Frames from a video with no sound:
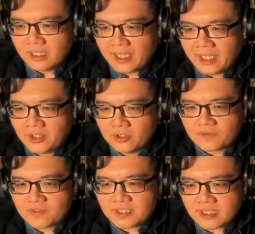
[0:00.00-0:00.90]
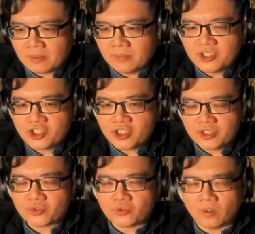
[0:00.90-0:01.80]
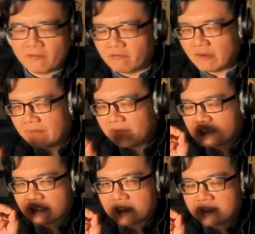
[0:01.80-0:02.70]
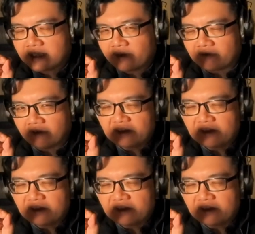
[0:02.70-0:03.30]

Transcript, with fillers: I know of some engineers who are very sensitive at very